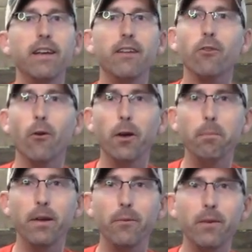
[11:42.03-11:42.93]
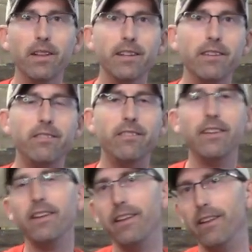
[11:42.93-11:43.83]
It's only been released
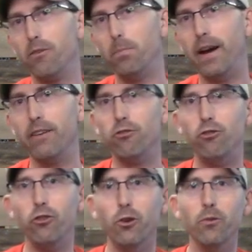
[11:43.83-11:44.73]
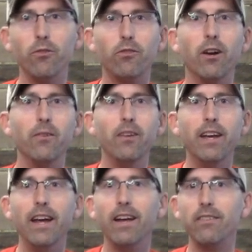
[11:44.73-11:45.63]
this past June, so
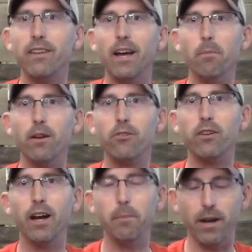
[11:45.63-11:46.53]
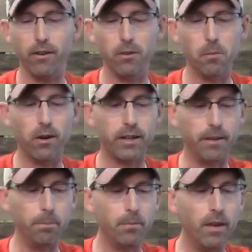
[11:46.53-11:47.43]
it hasn't had much time out on the
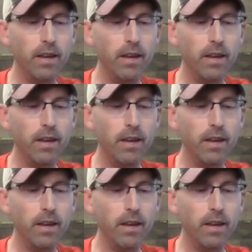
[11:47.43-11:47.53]
market.